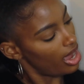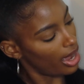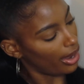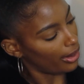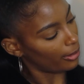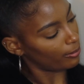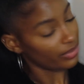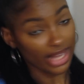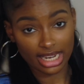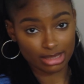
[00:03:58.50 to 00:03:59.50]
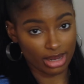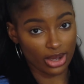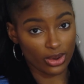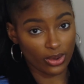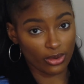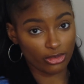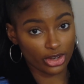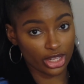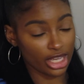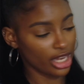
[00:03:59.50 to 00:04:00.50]
That is my goal
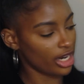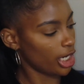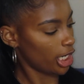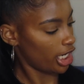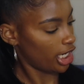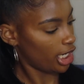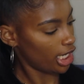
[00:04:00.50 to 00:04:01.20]
for the year.